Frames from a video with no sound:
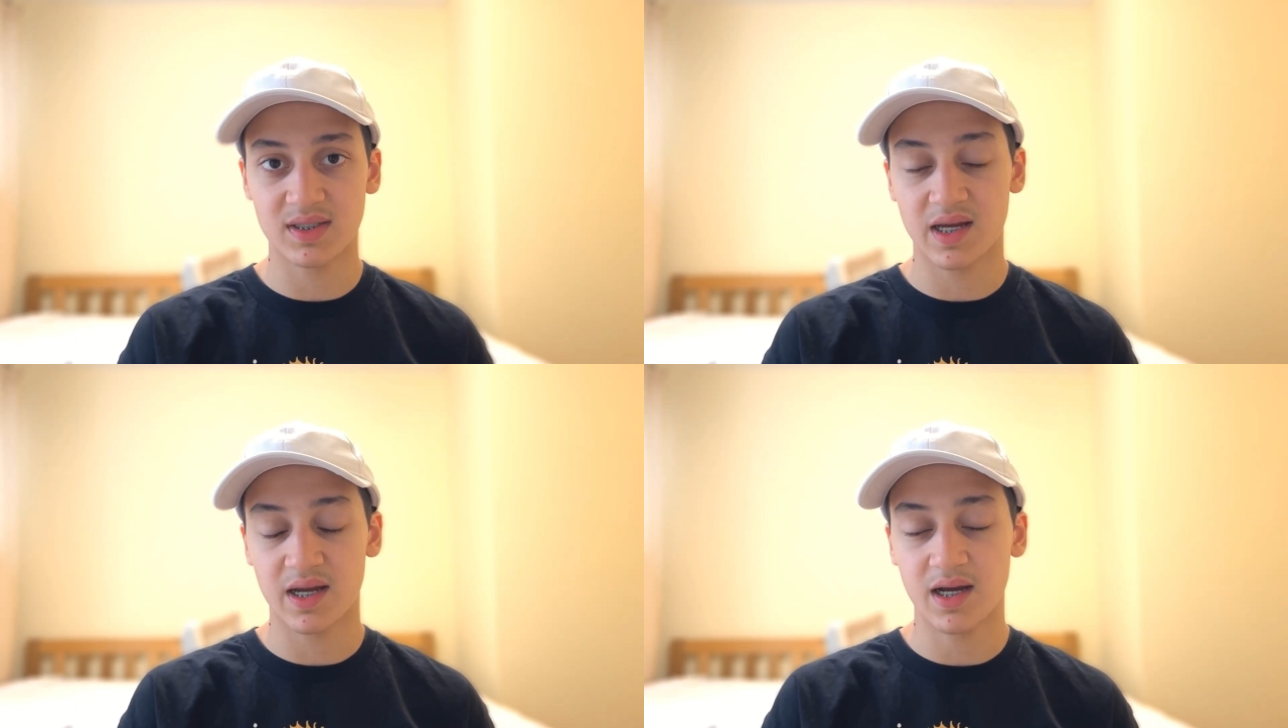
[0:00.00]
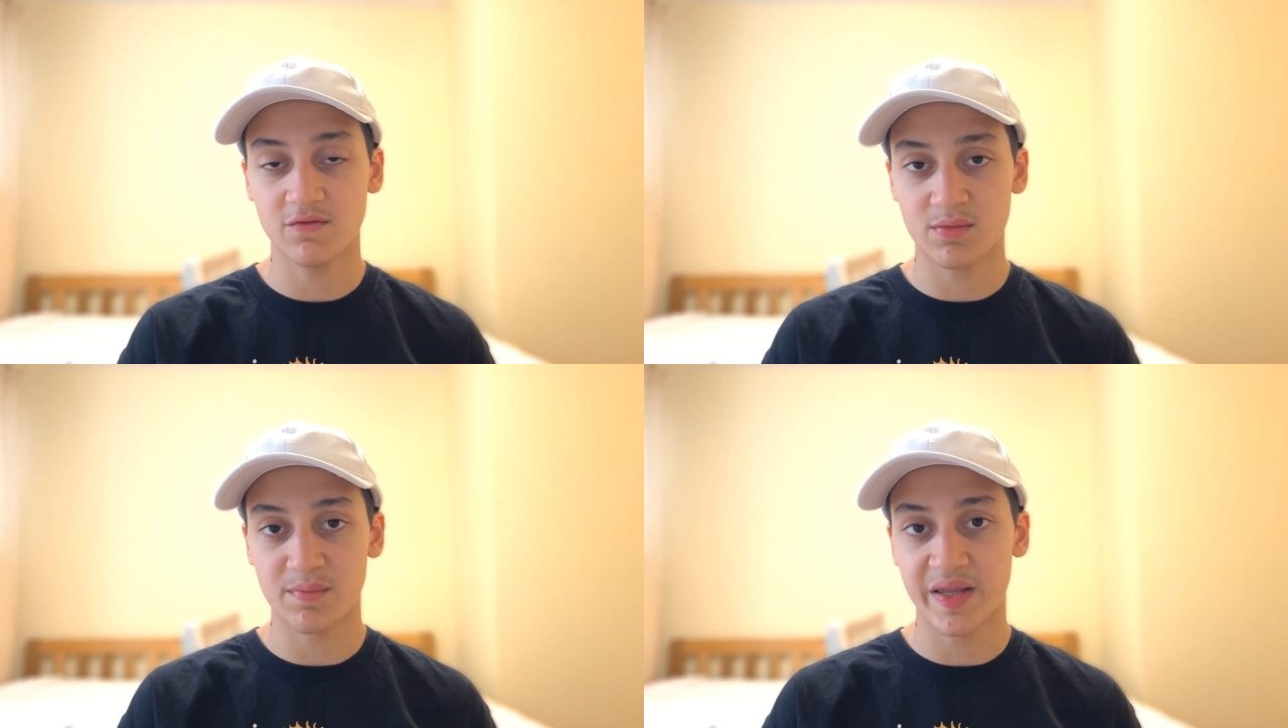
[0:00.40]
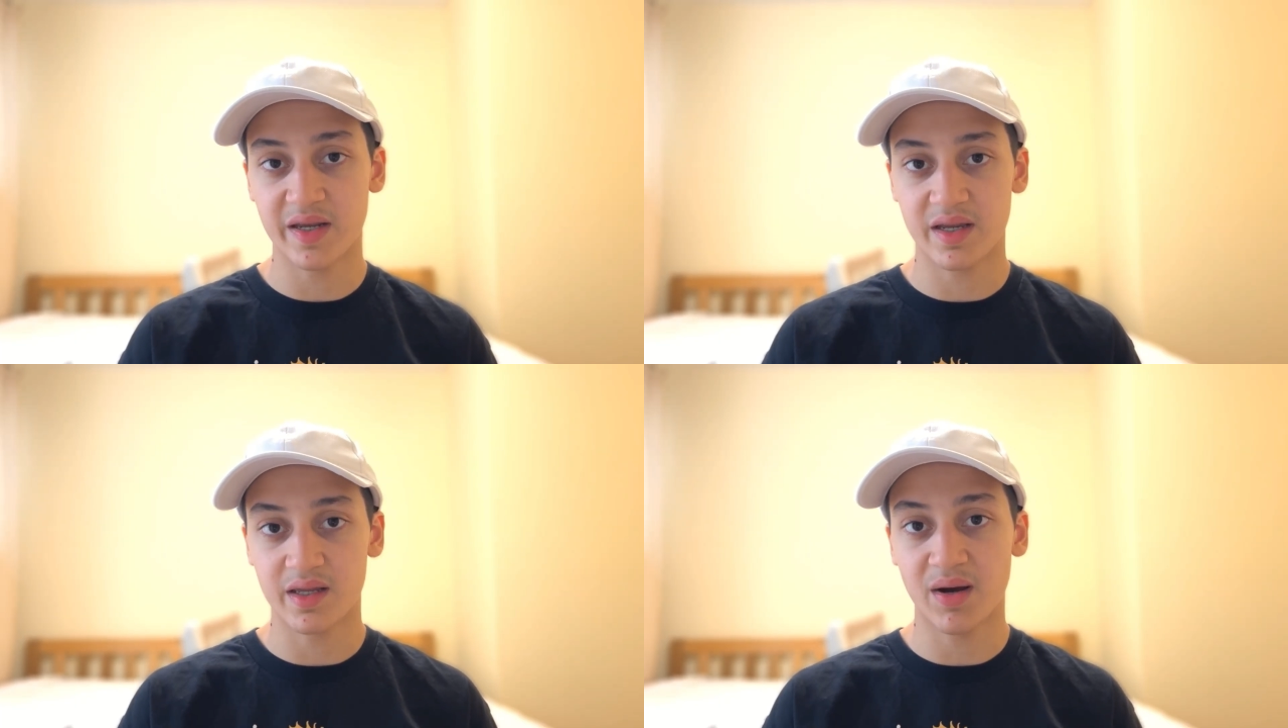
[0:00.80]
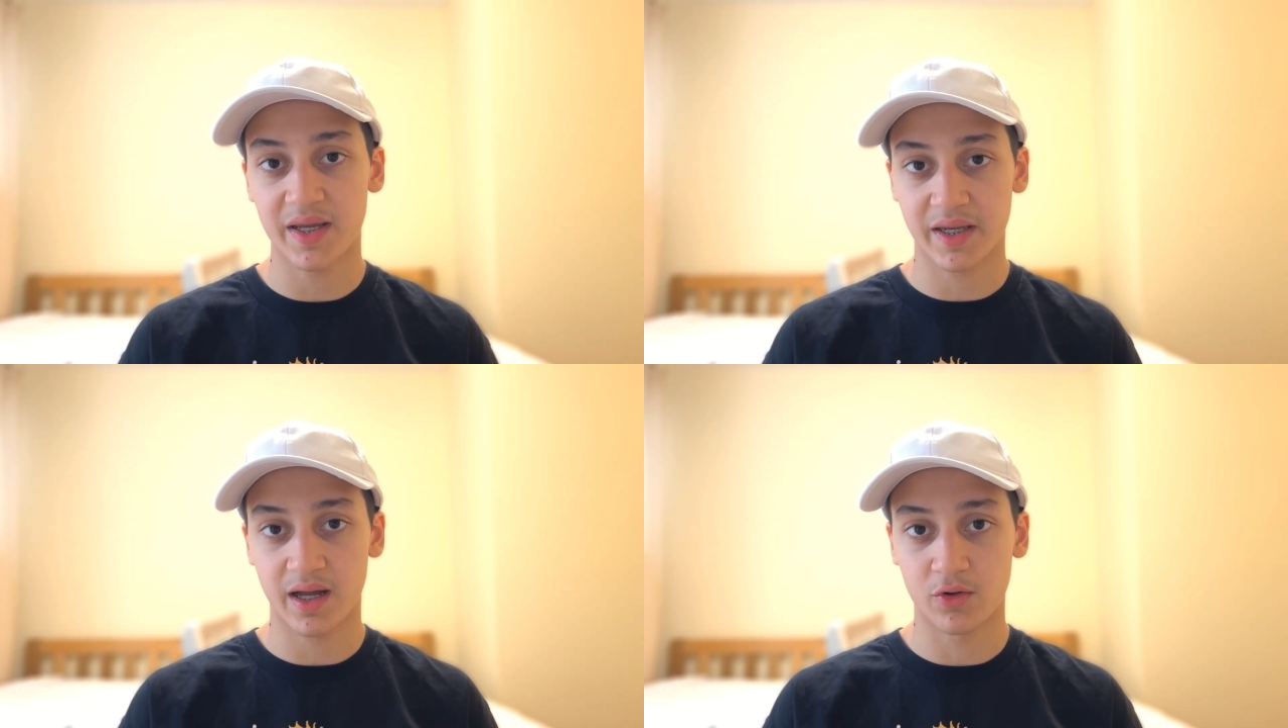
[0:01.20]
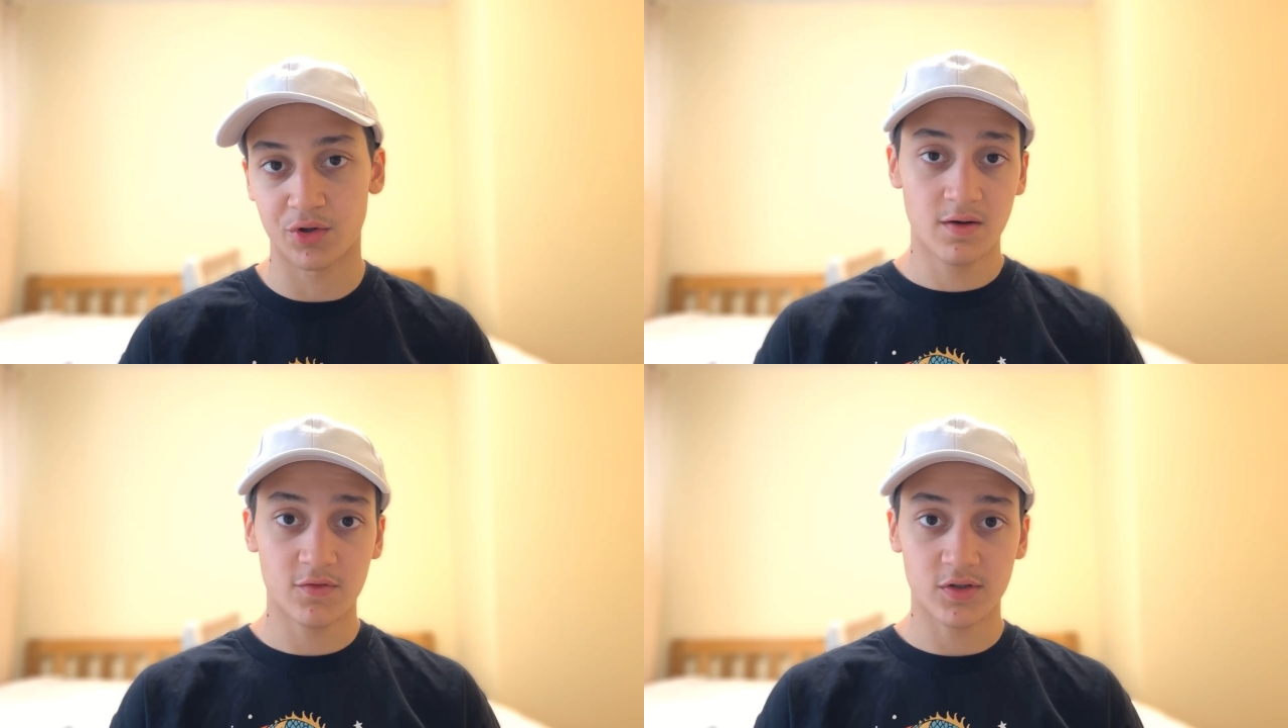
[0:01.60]
that I have remaining in my
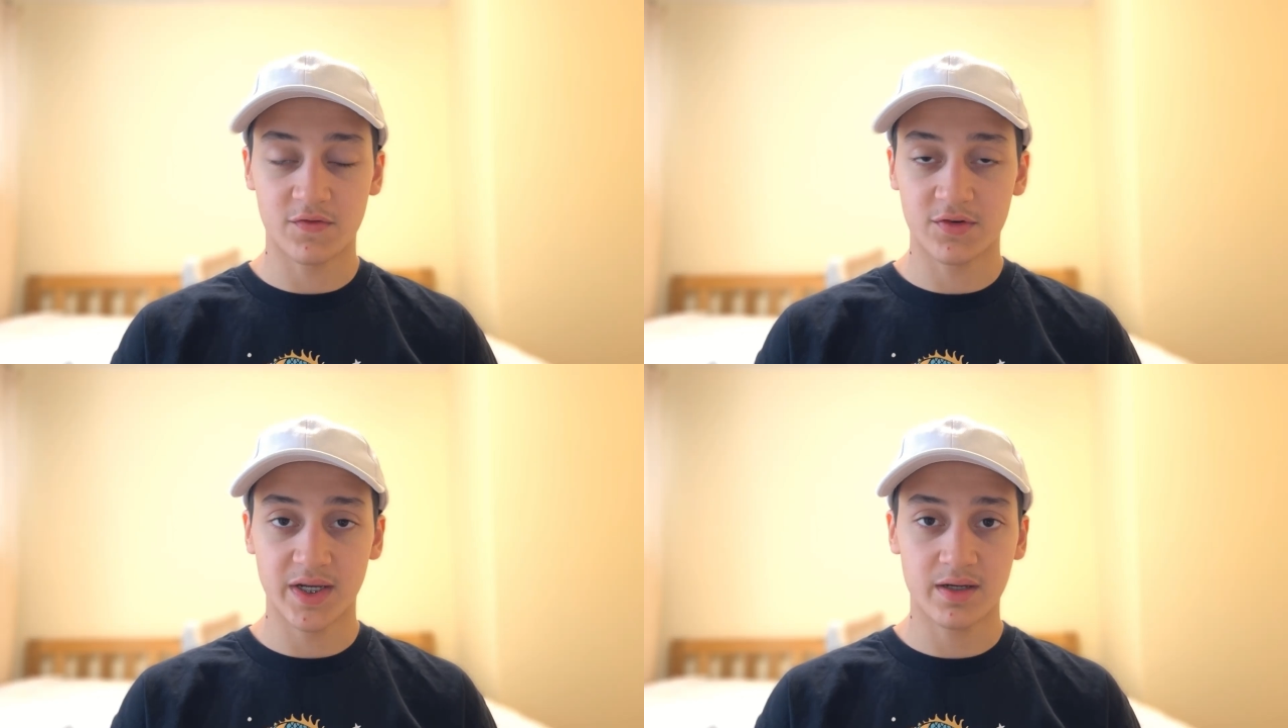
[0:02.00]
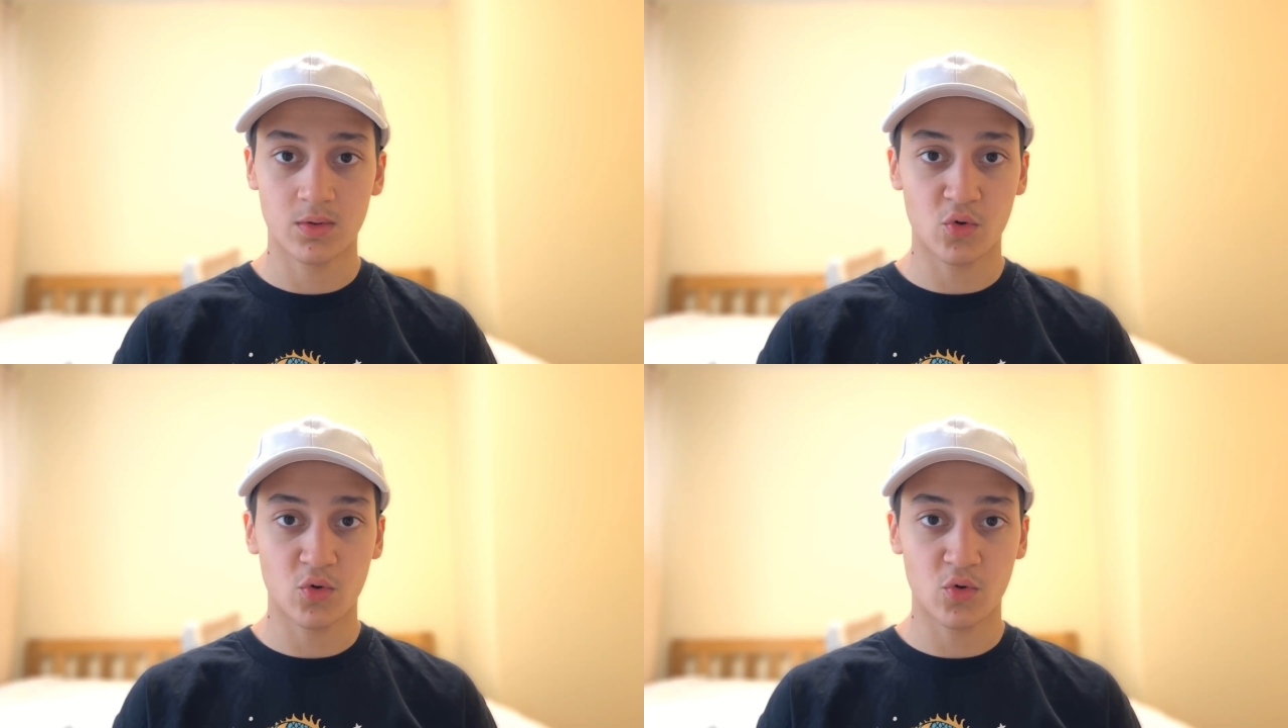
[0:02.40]
calendar for a free,